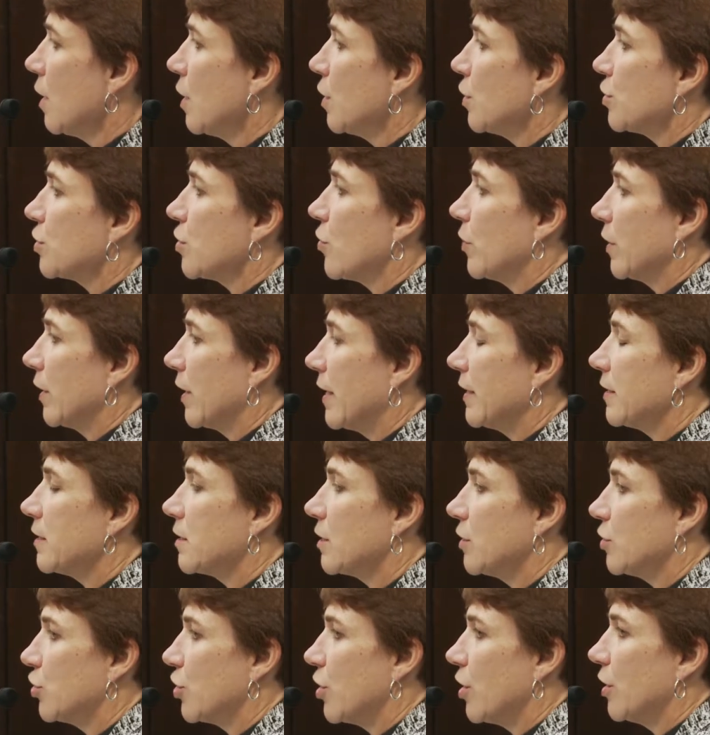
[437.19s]
So unless
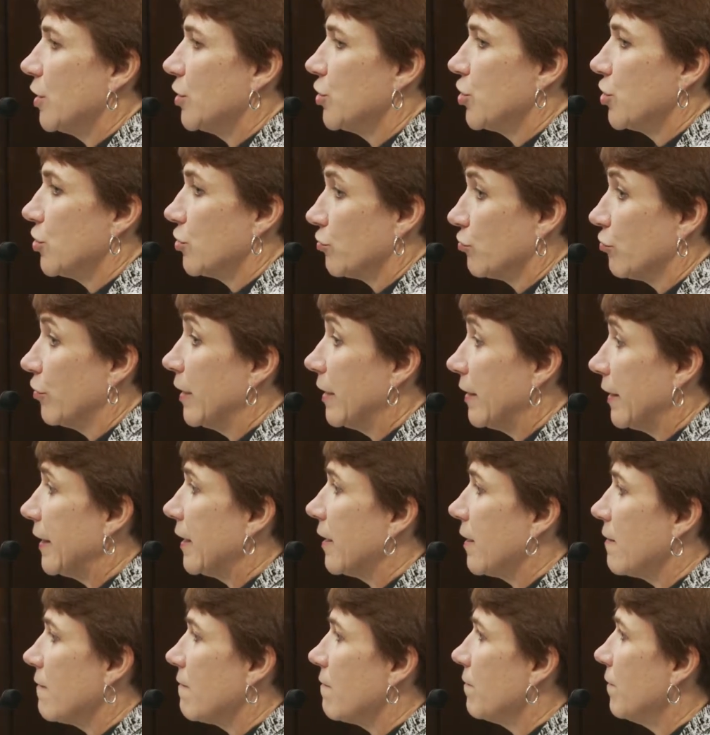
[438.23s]
a judge really
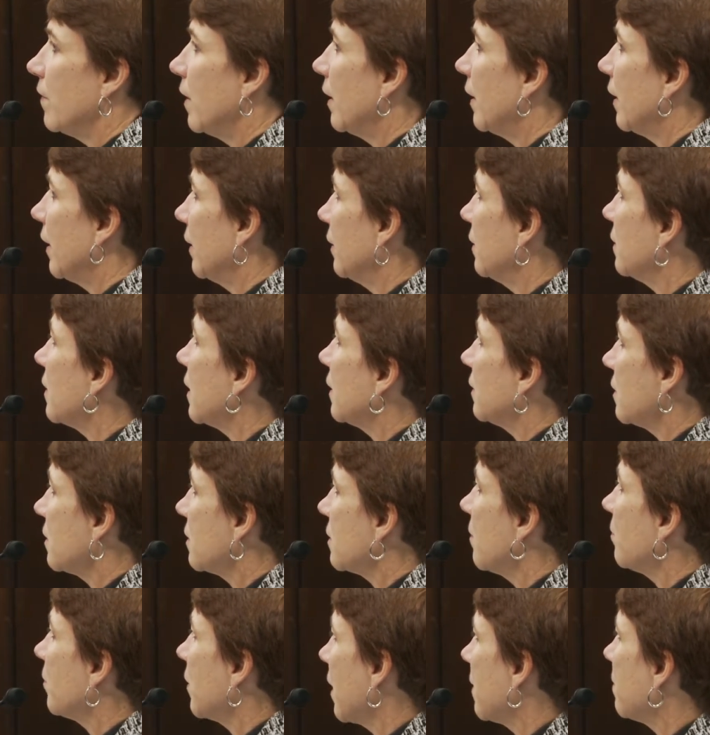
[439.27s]
can find that
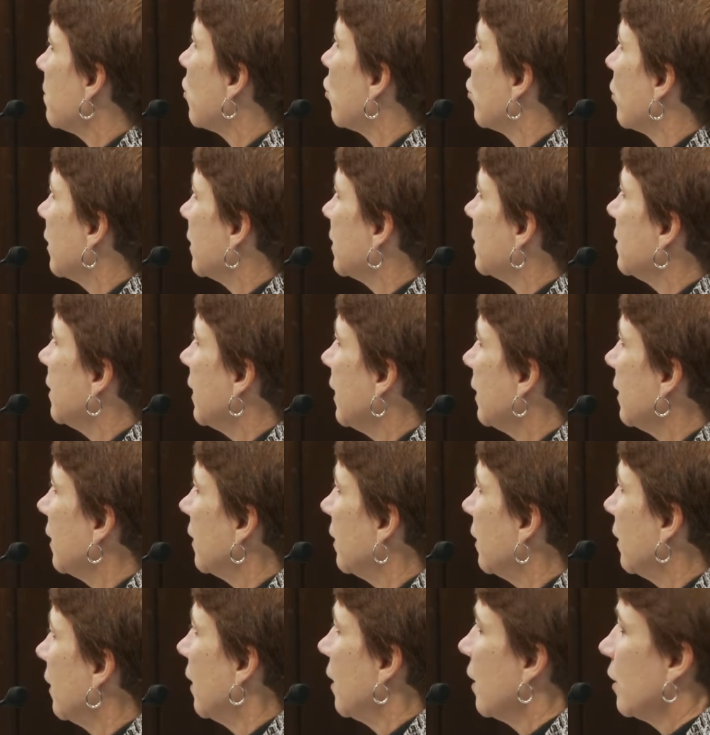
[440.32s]
something more is
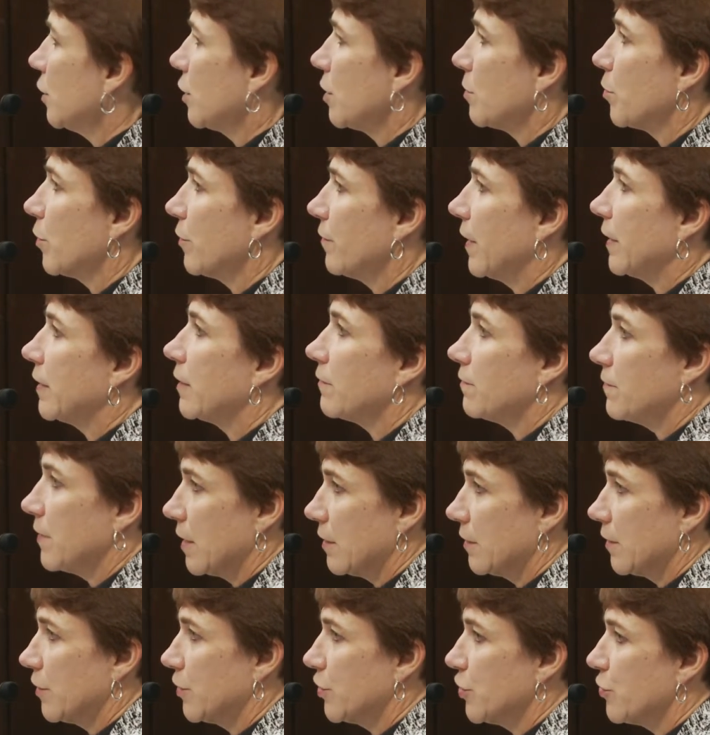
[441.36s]
needed to prevent a
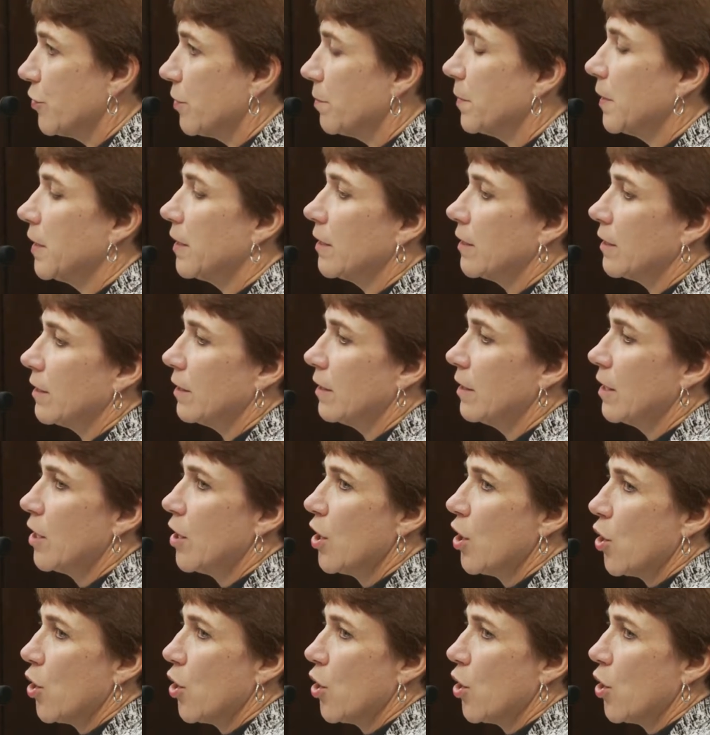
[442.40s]
failure to appear